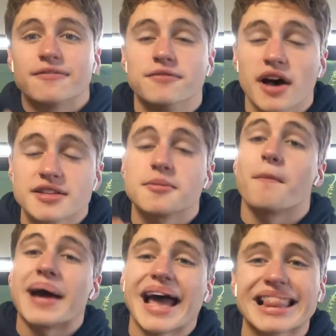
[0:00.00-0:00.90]
thus
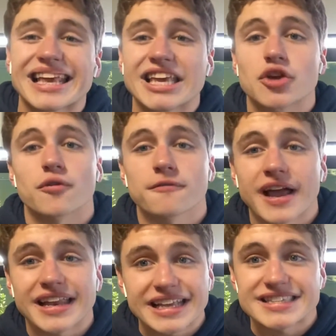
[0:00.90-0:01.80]
battling your
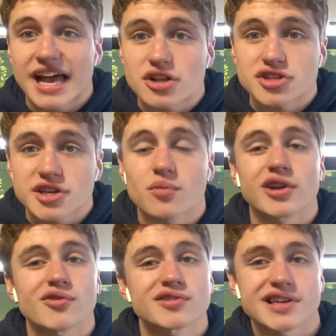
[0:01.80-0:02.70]
fight against algae when
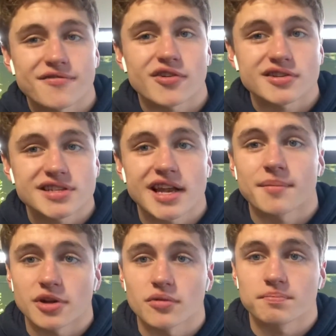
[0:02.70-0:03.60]
you first set
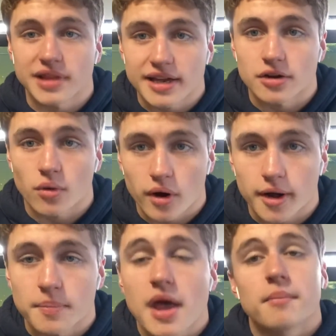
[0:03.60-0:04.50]
up in a planted
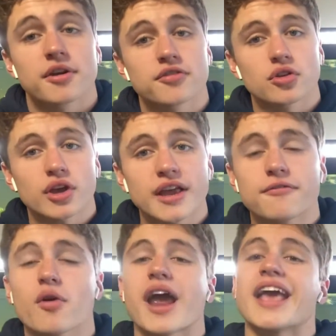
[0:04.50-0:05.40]
aquarium. But if you're looking
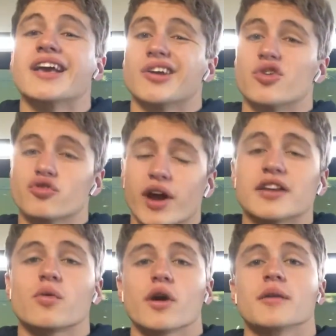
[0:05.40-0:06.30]
for a great
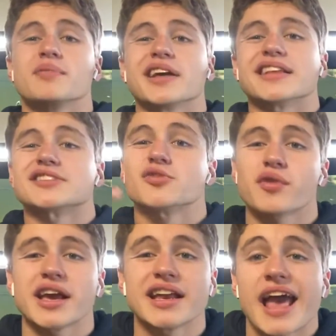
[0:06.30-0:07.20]
aquarium plant that's
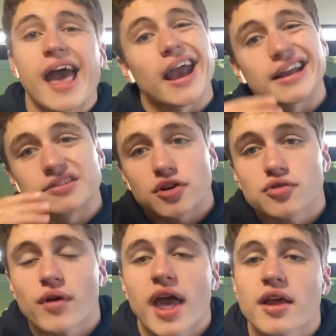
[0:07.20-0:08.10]
green and can turn
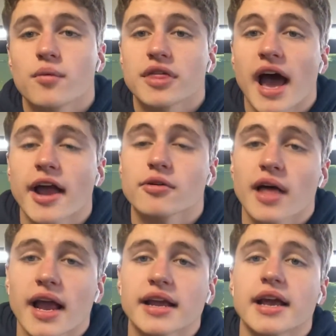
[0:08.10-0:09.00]
red with higher
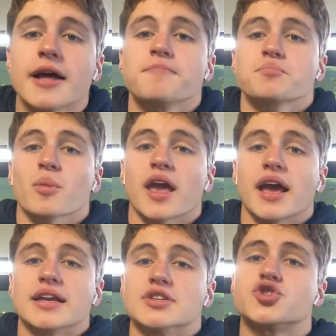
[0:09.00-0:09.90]
lighting
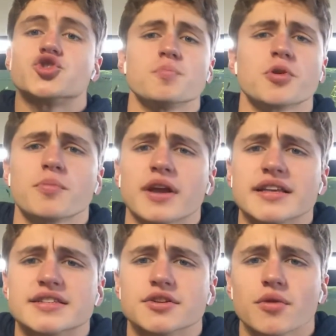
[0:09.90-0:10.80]
and is super duper
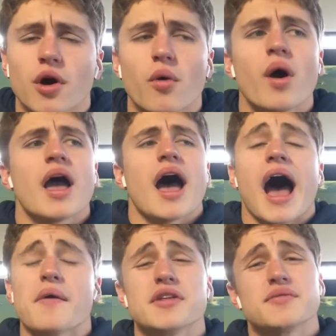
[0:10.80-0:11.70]
easy to grow,
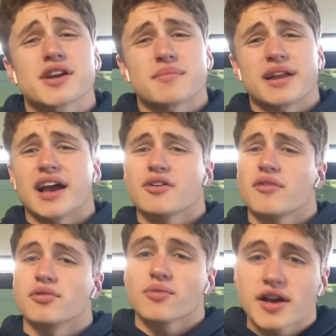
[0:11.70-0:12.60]
I really recommend
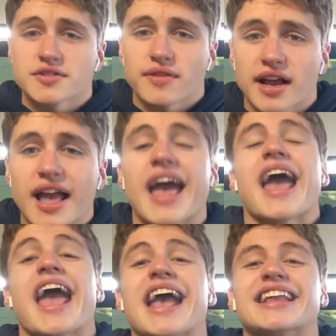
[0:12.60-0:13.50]
Hygrophila Roservang,
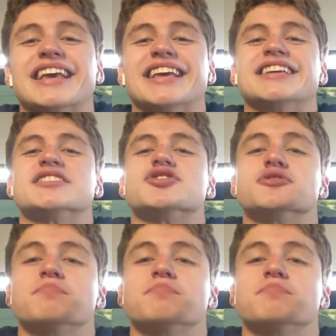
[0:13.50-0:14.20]
and it is just